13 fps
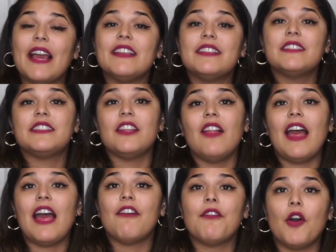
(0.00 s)
I still
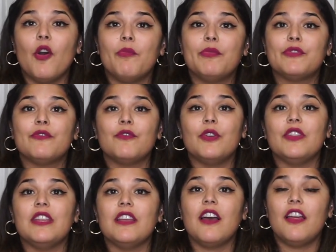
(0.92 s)
have hopes for
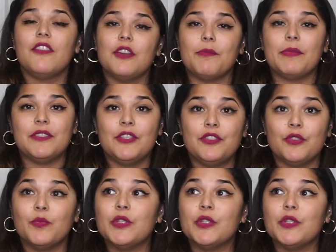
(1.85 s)
the other position,